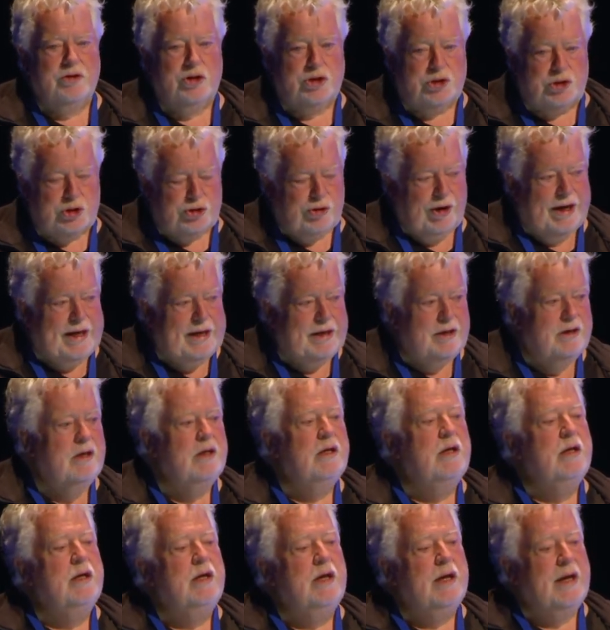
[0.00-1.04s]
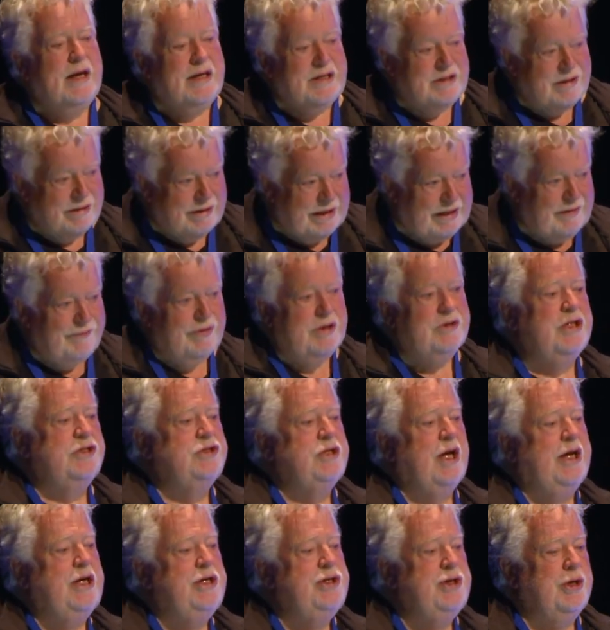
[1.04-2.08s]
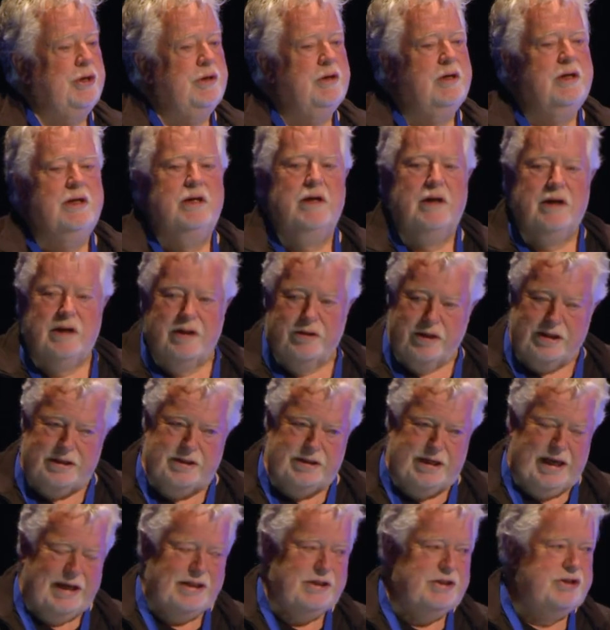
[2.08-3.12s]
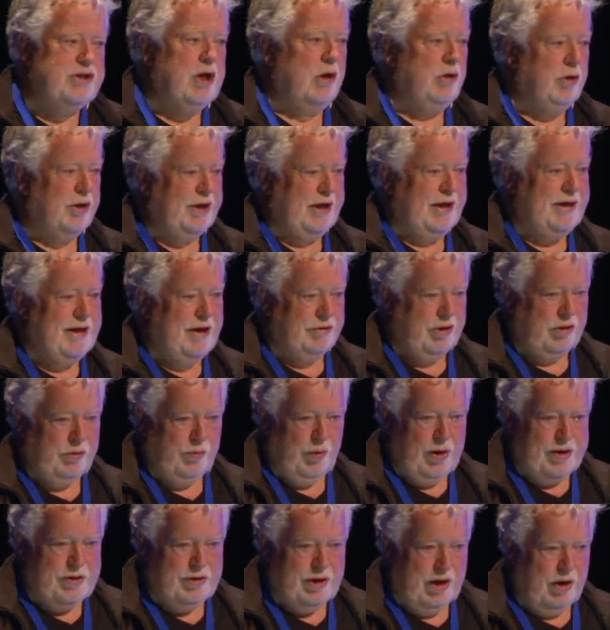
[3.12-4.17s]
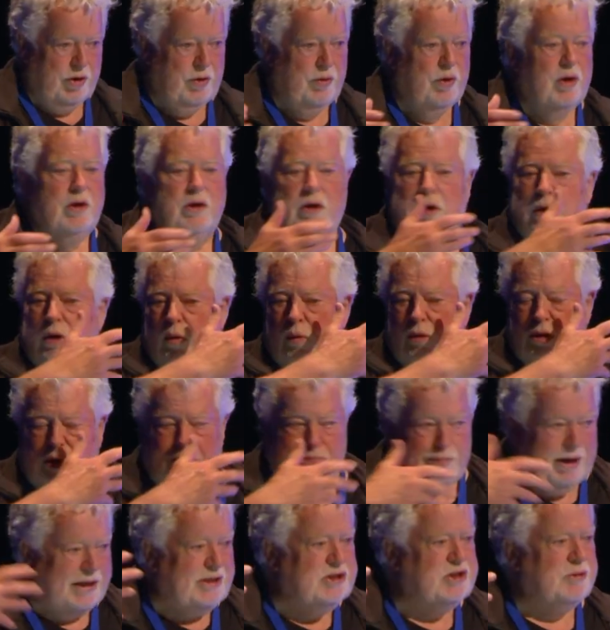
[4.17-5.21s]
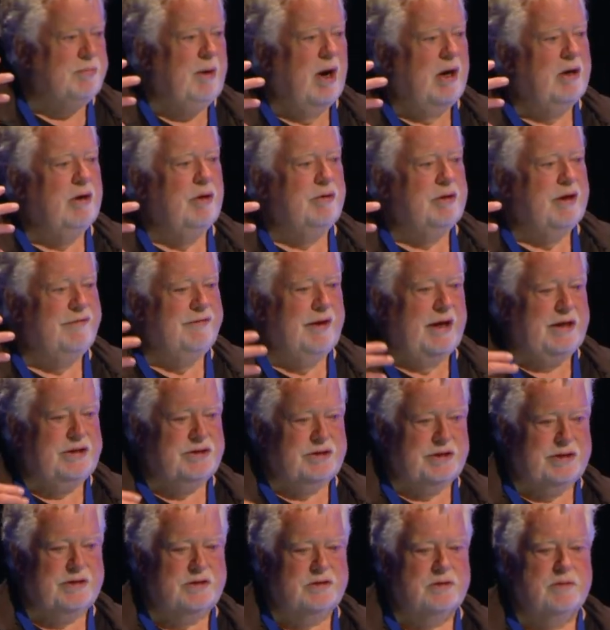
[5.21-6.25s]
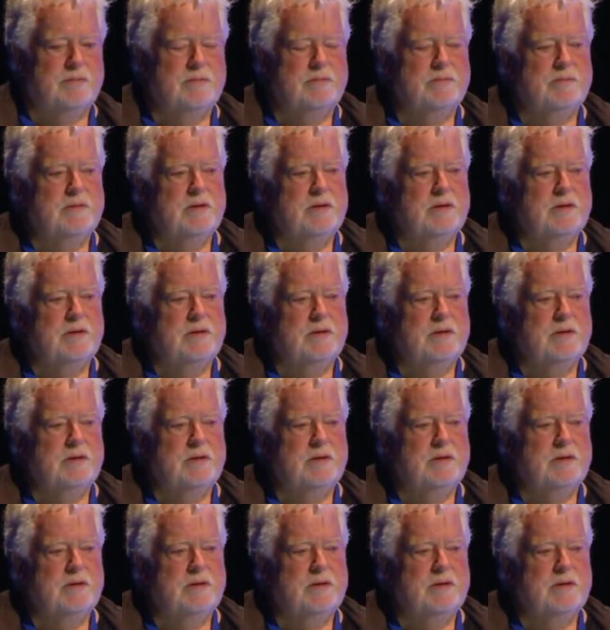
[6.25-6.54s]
The train is leaving the station. The kids are looking out of the window with a big smile on their faces.